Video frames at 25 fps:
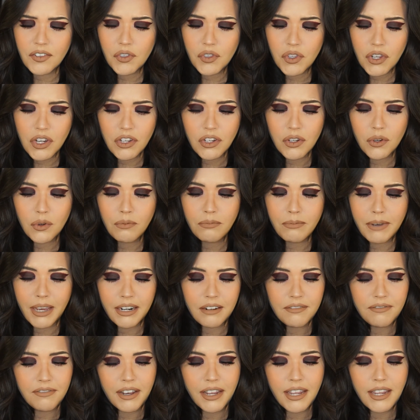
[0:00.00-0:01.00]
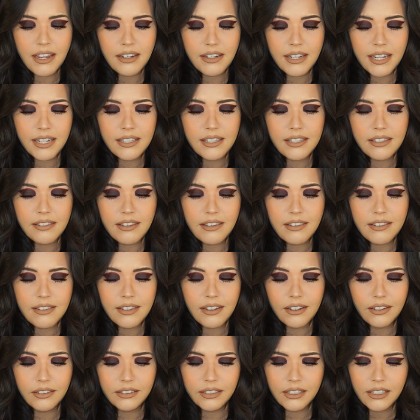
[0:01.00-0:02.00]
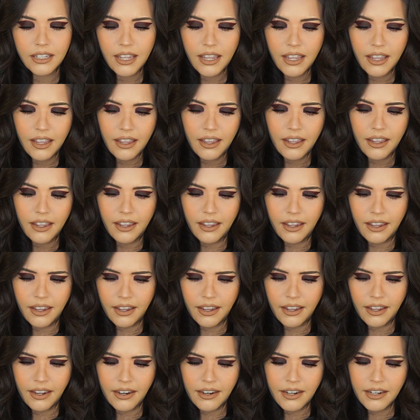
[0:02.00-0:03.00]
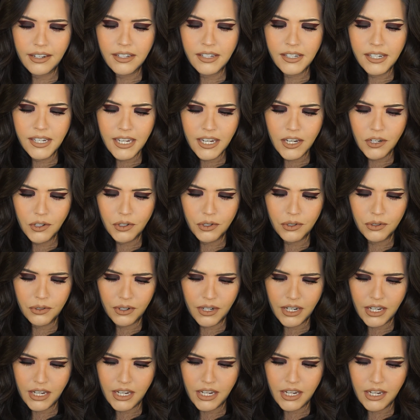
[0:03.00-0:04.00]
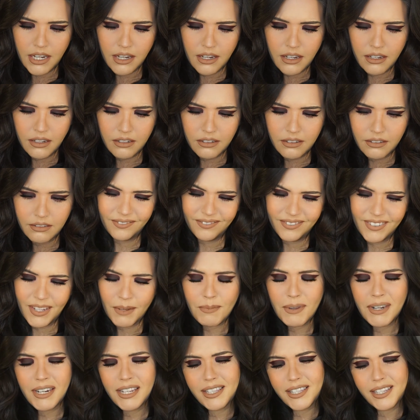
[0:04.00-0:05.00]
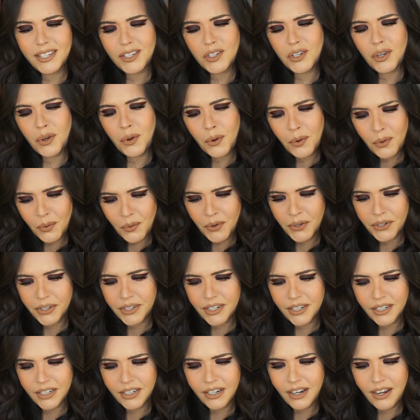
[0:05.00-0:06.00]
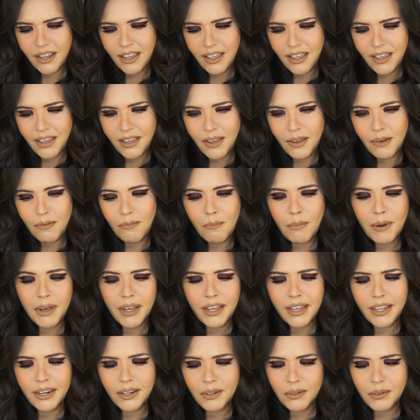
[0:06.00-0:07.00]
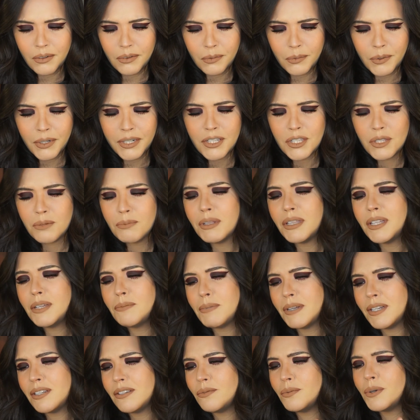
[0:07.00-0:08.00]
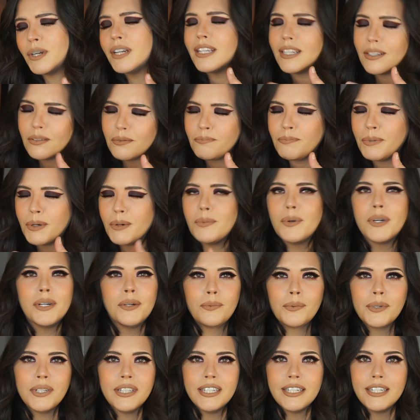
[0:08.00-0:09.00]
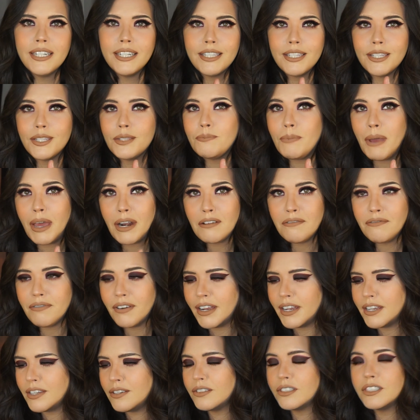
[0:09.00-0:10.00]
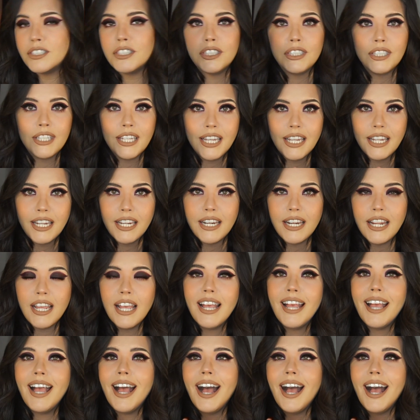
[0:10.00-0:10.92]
Acetone Mattifying Dead Sea Salt and Tea Tree. I mean, it's a toner, but what it really does is mattify your skin.